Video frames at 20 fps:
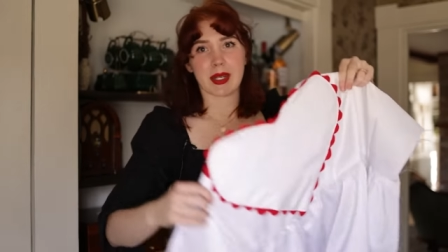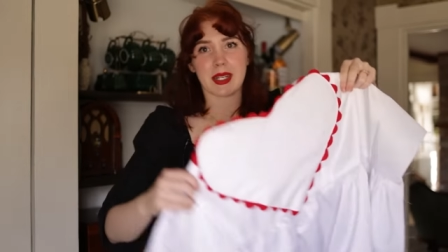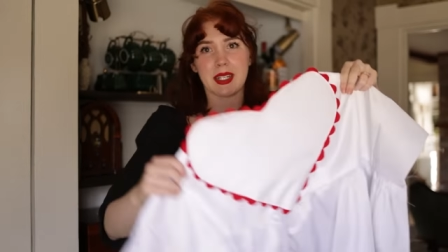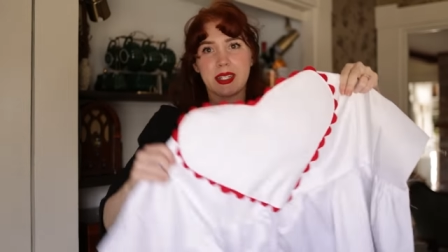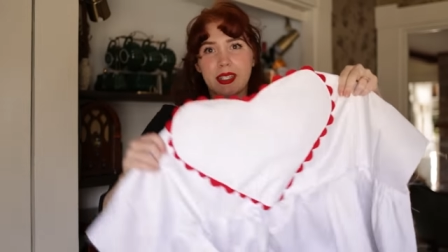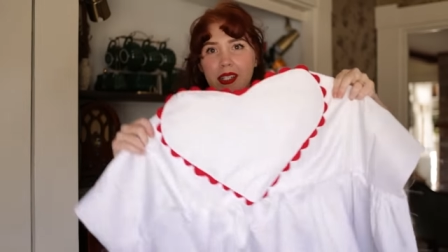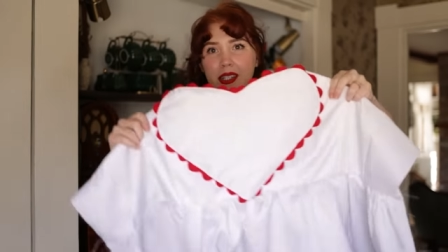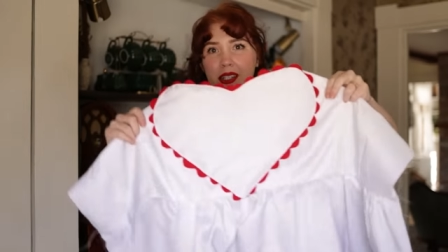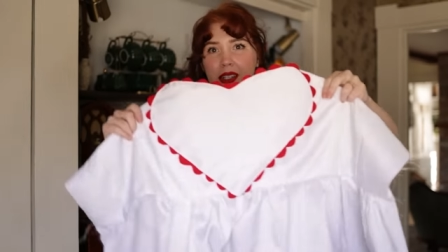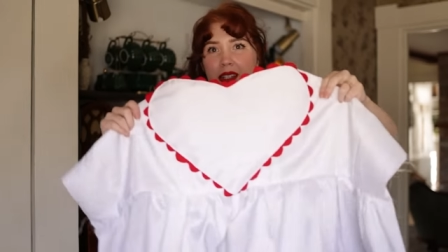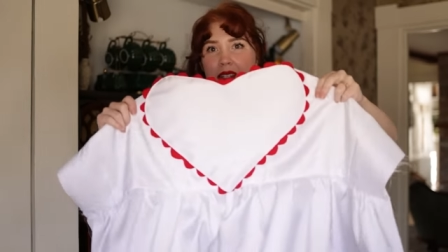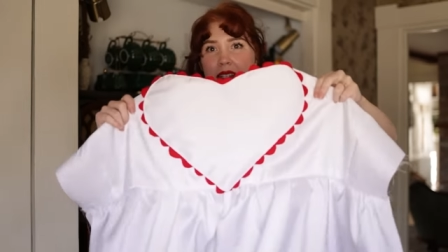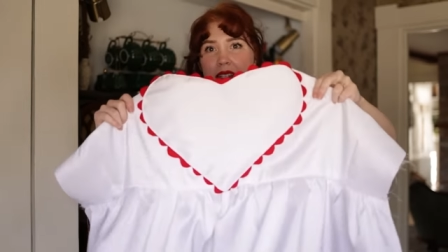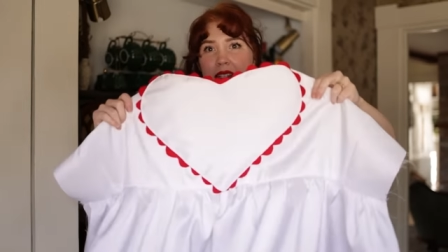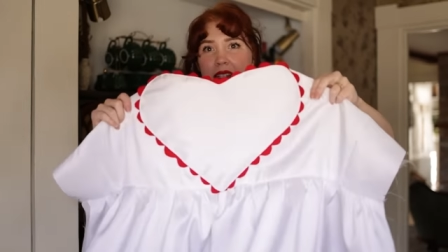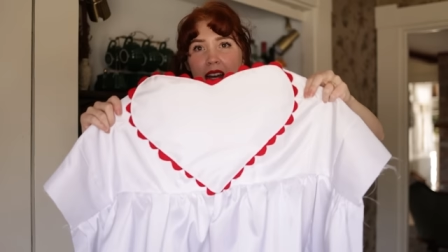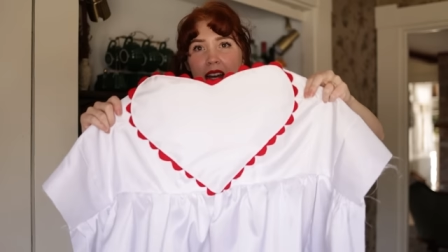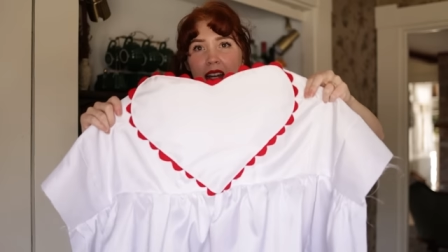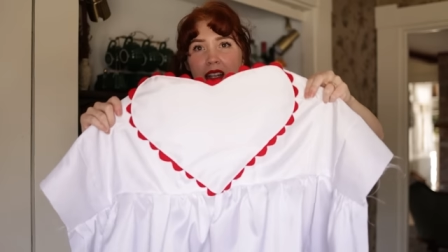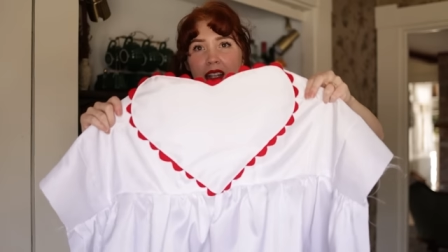
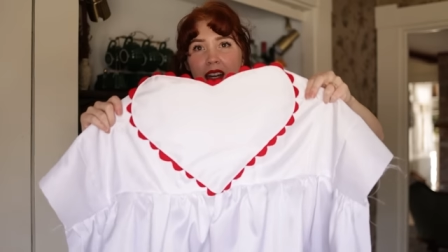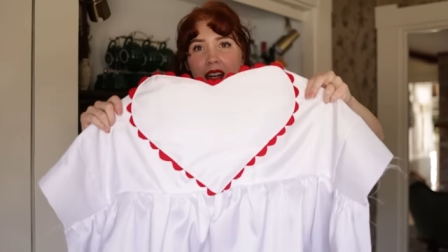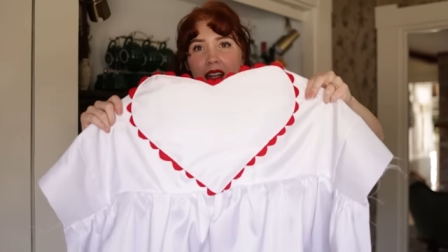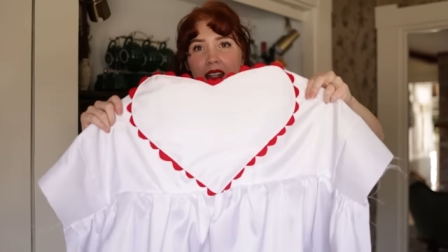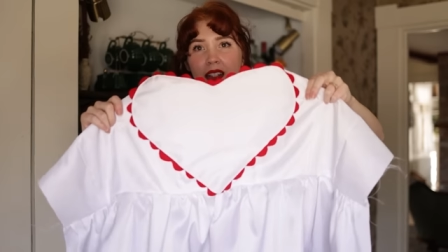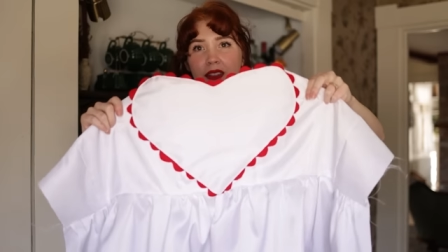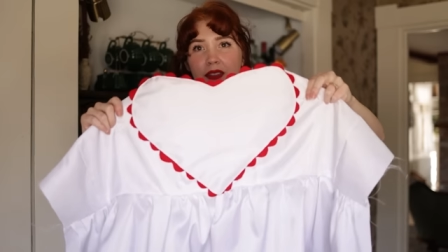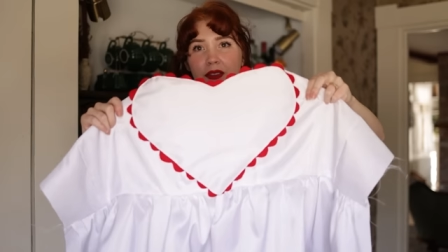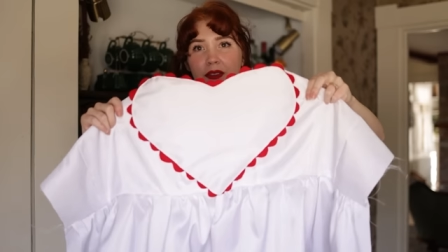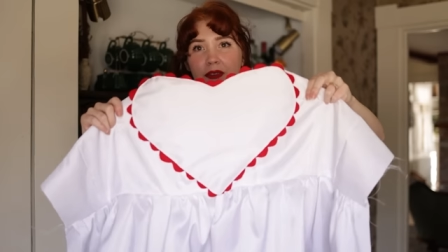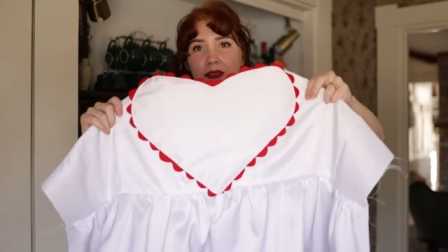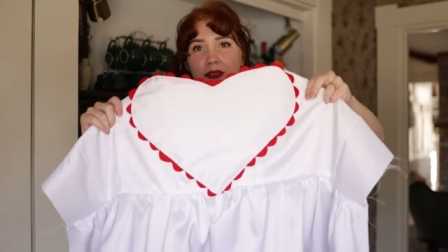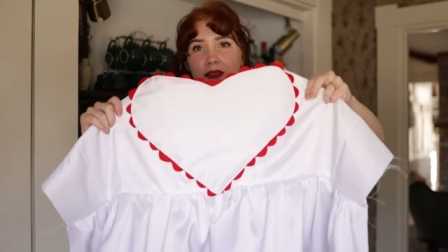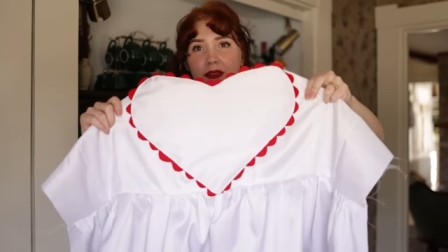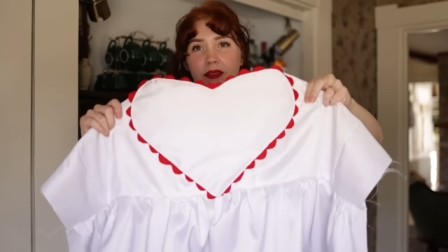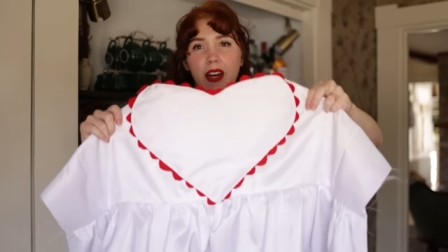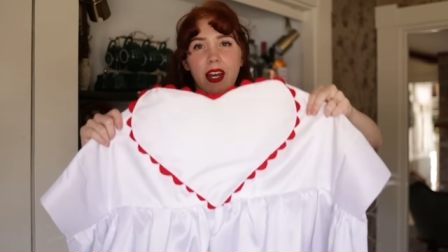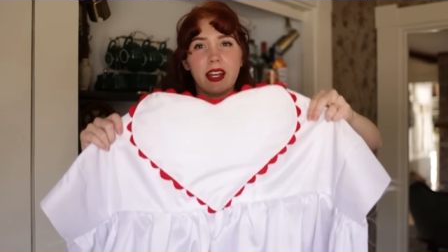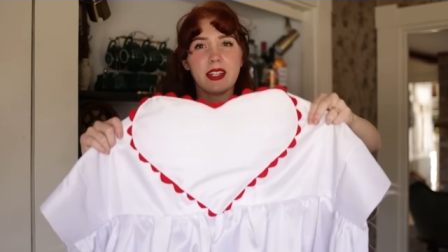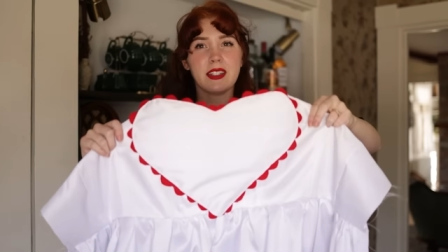but I kind of
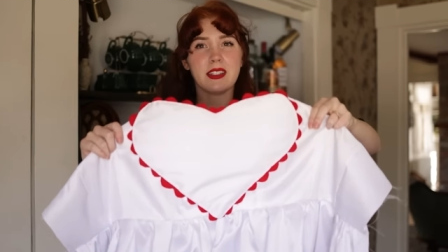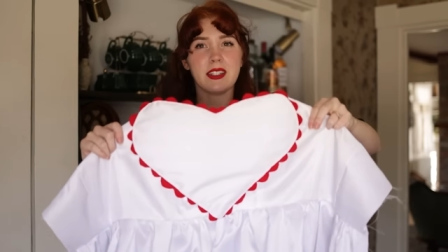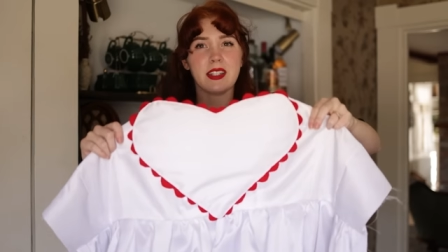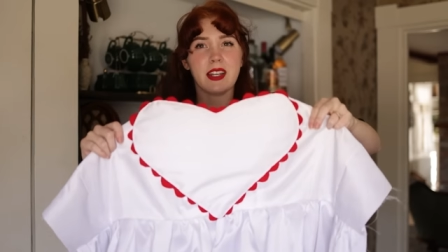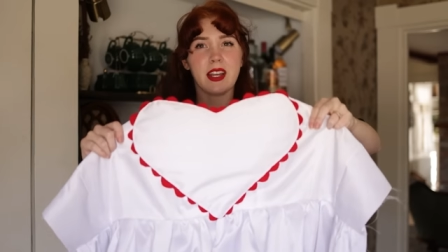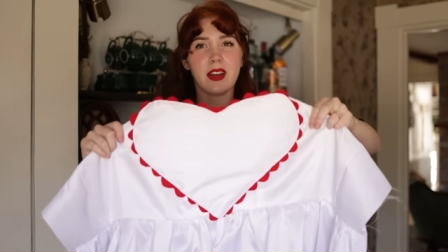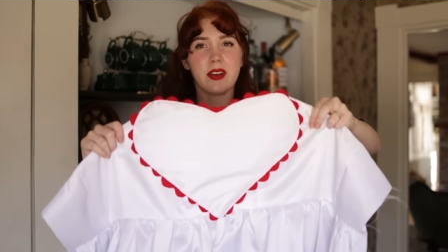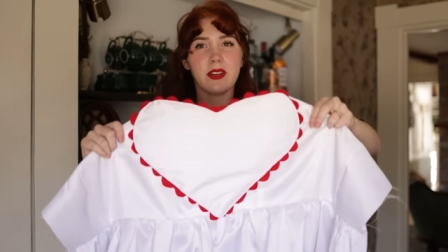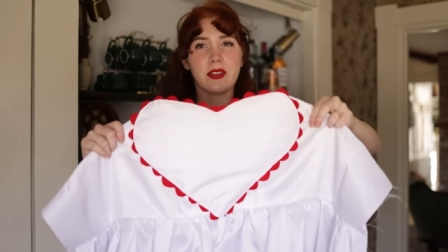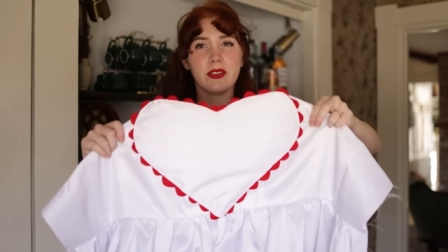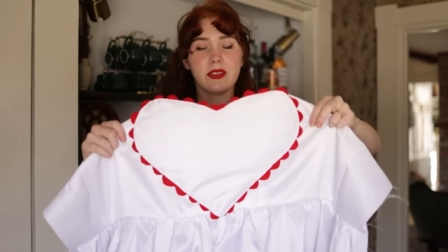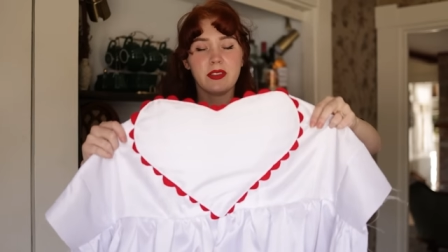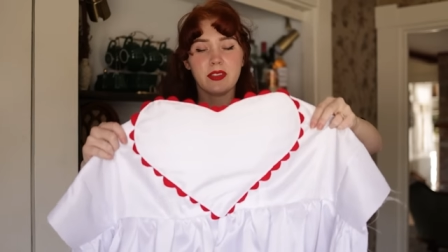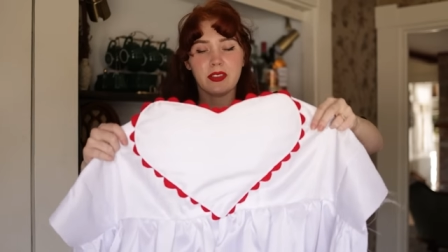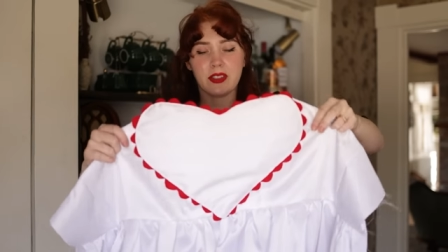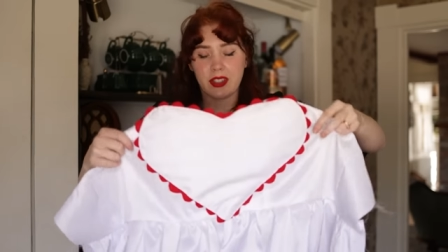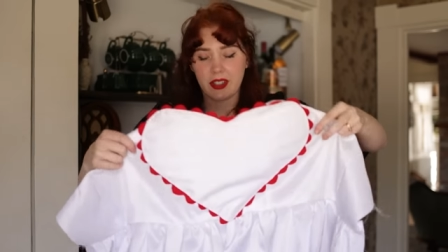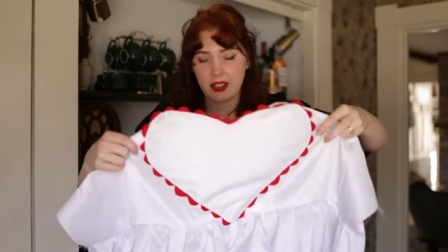flattened it out.